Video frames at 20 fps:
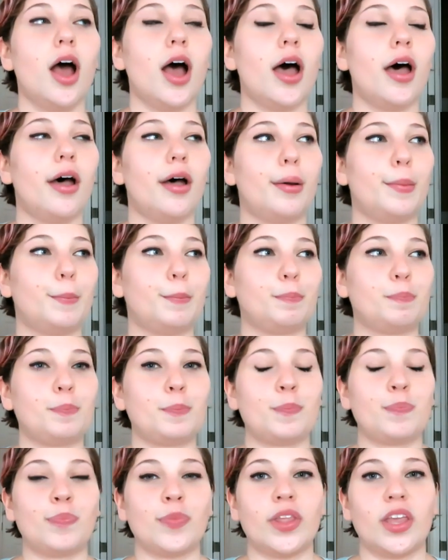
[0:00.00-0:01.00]
Um,
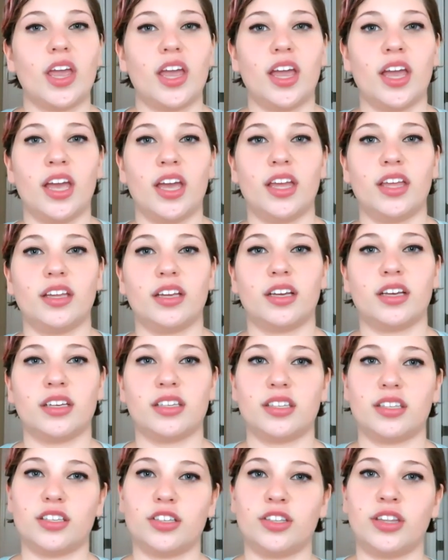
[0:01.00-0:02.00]
and
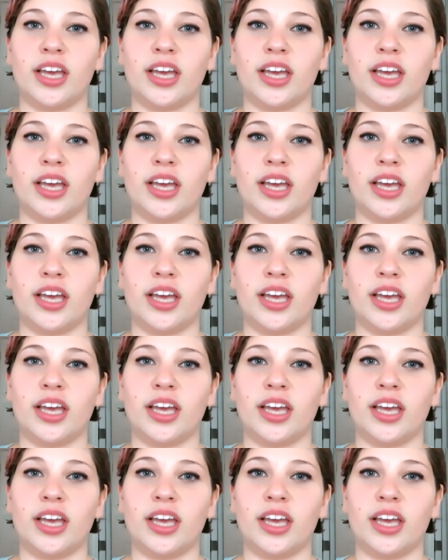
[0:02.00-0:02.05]
because